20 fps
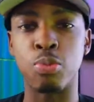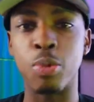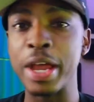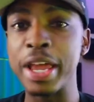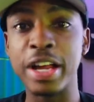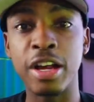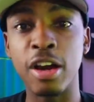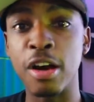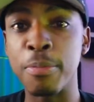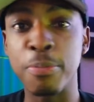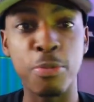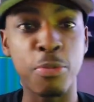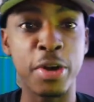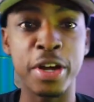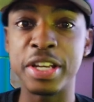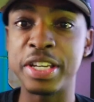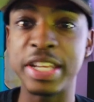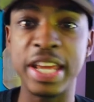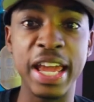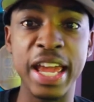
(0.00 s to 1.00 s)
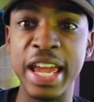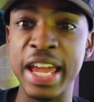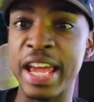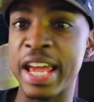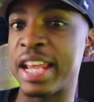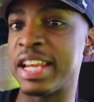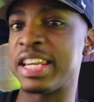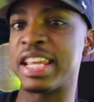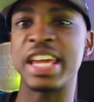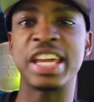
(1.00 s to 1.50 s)
wake up one day
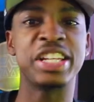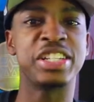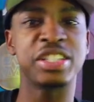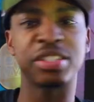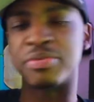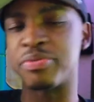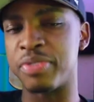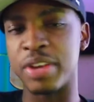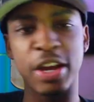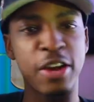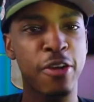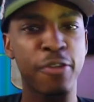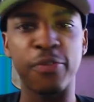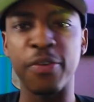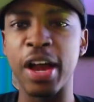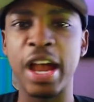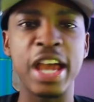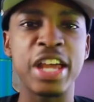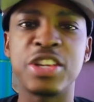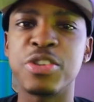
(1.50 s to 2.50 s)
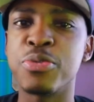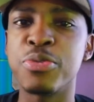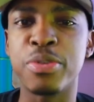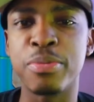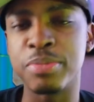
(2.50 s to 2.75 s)
and they just verified you